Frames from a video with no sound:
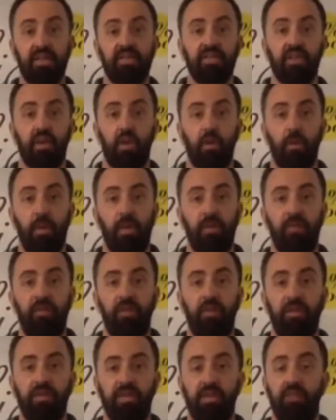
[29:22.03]
So if
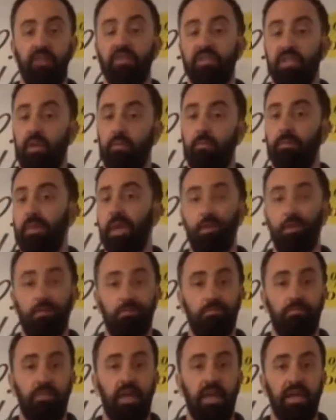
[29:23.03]
there's ever something that
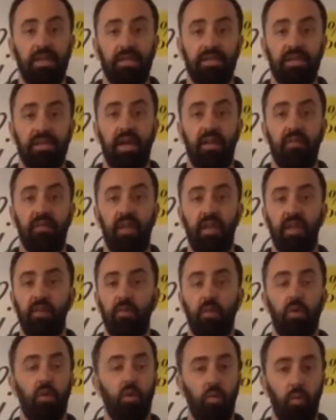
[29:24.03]
is not
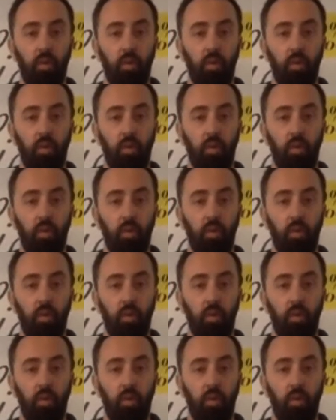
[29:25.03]
available,